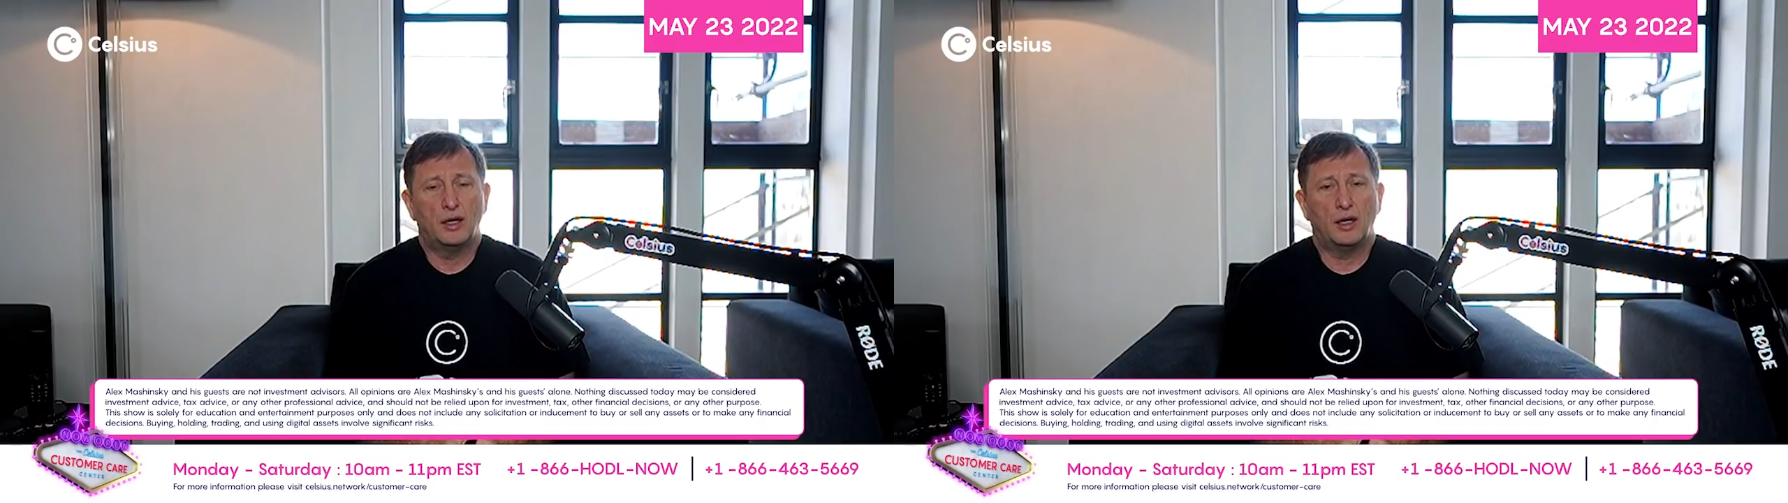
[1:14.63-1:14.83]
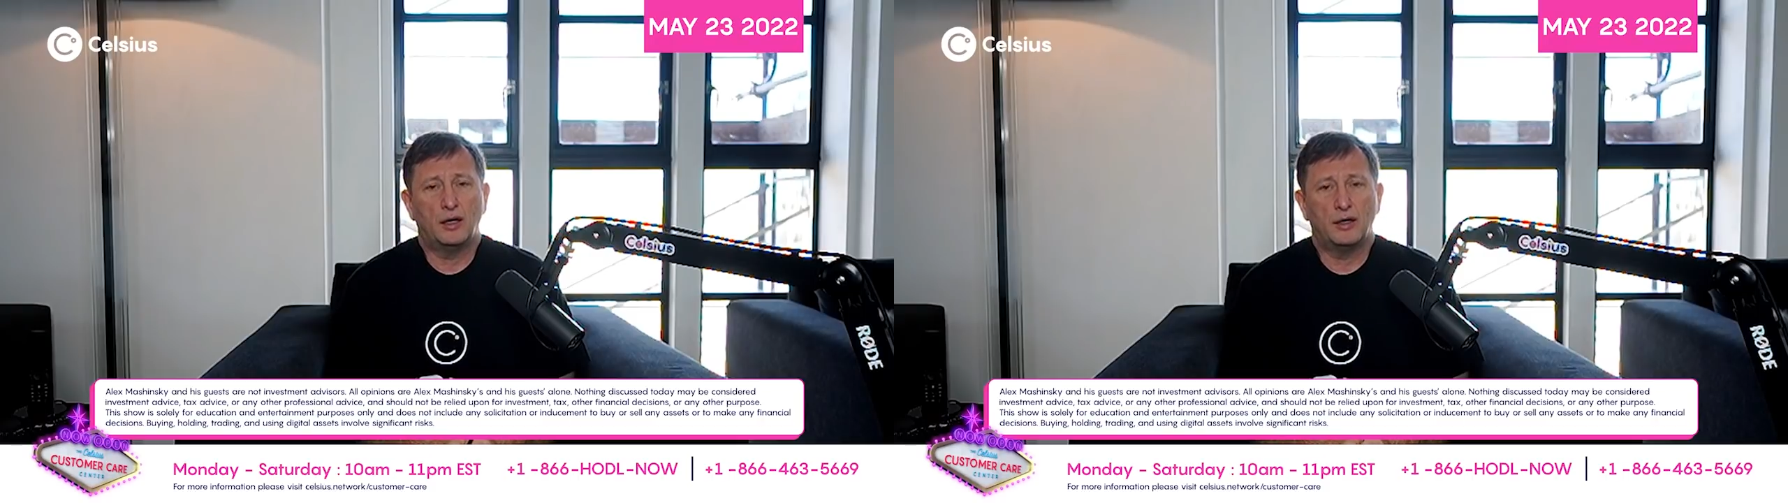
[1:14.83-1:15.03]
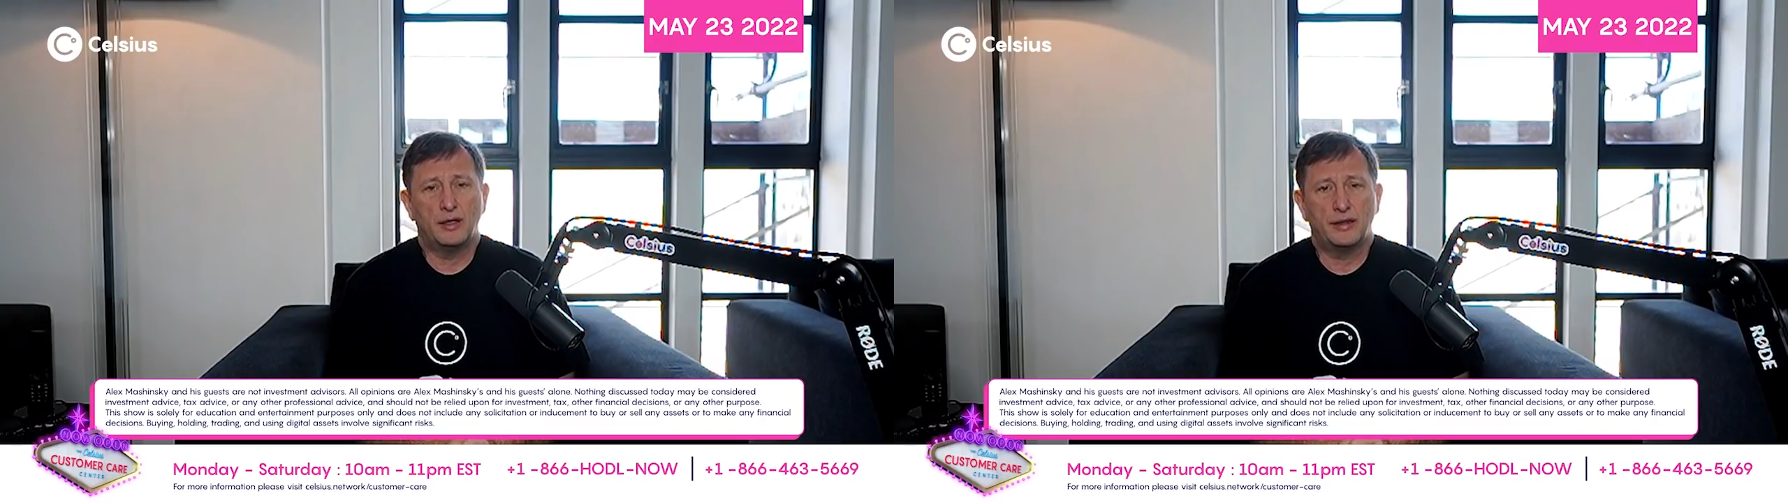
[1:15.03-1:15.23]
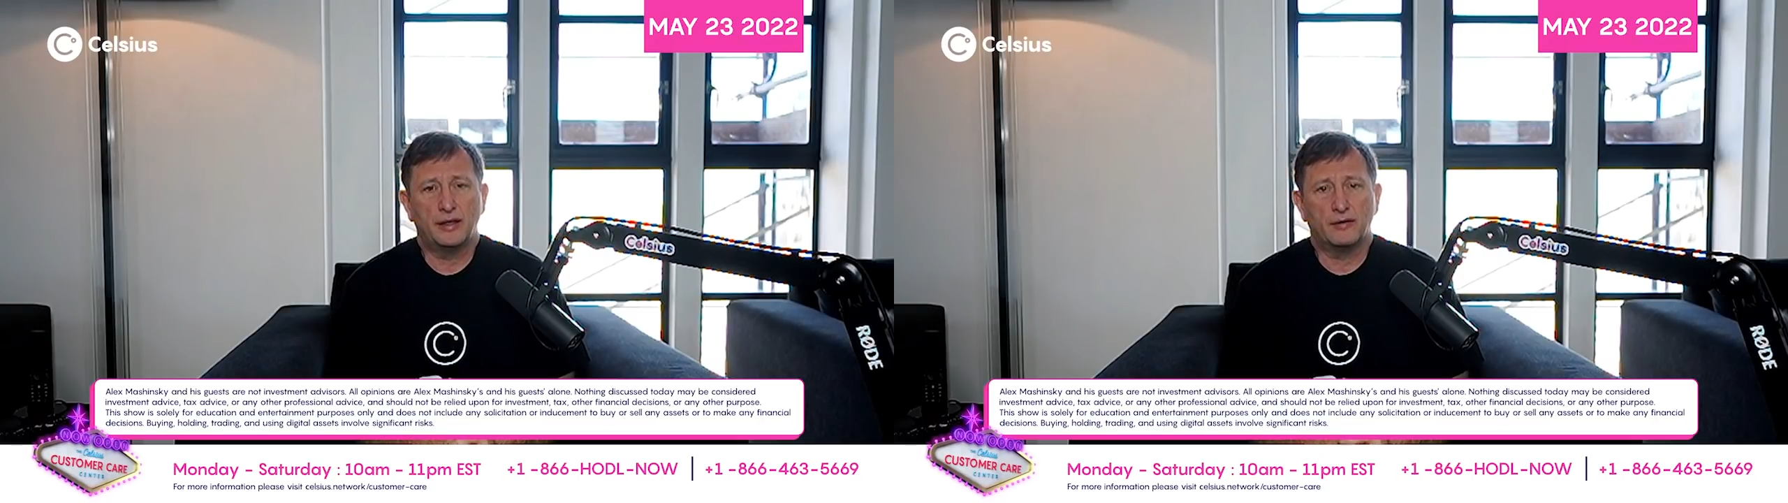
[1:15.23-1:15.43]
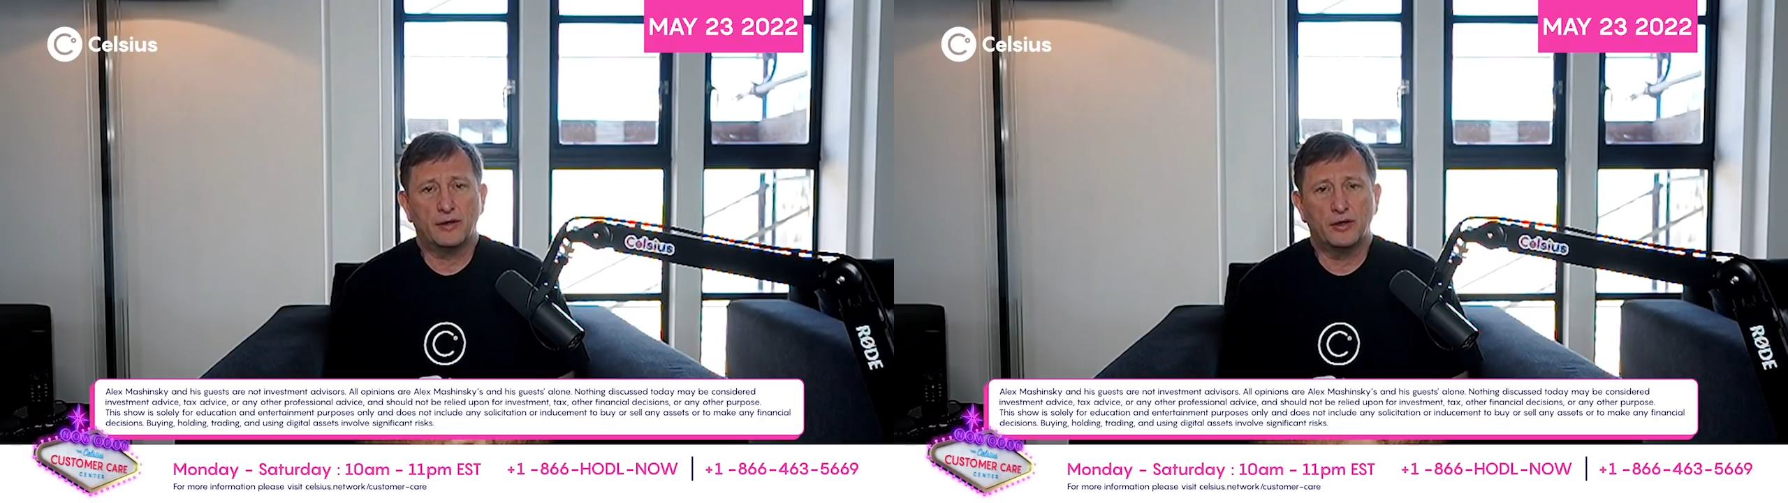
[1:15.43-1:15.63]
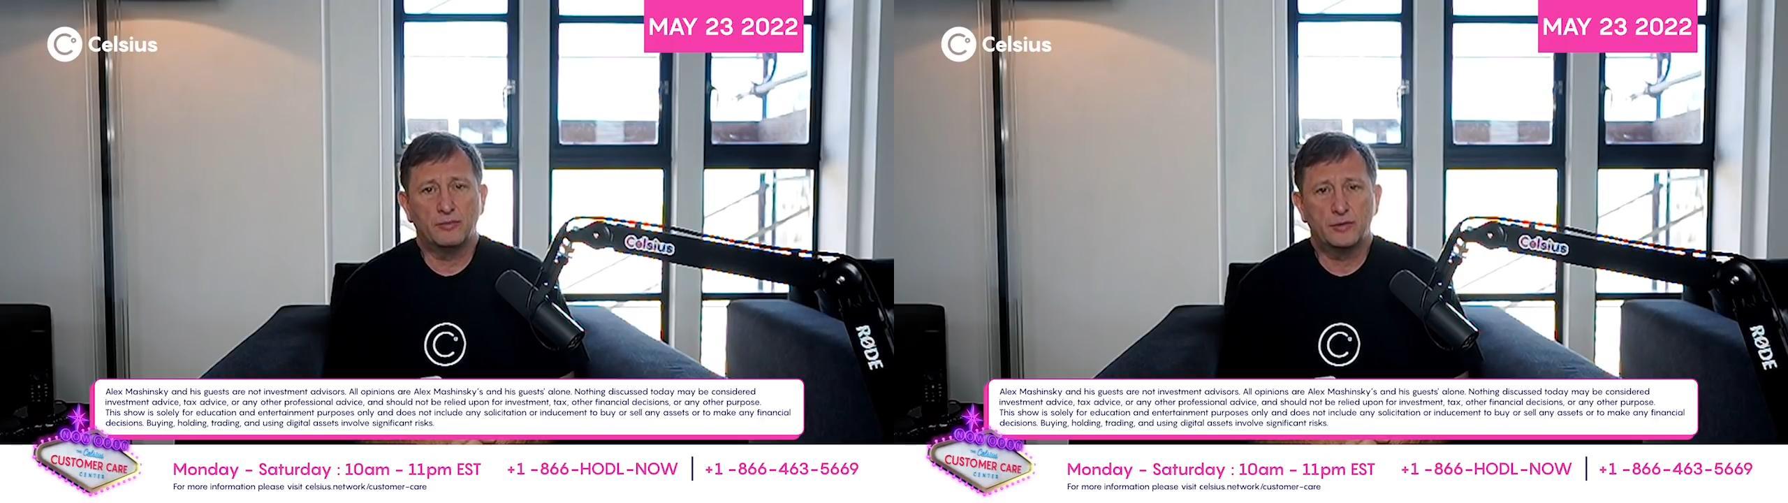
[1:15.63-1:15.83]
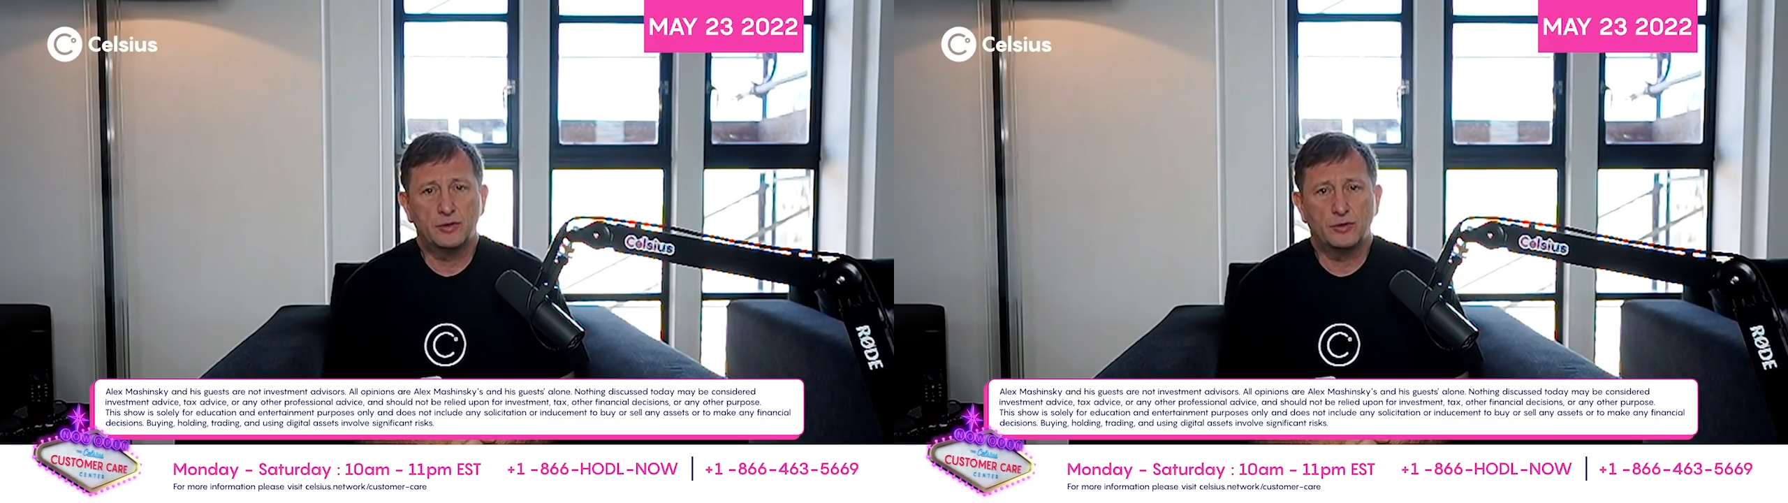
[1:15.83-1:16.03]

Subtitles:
Ethereum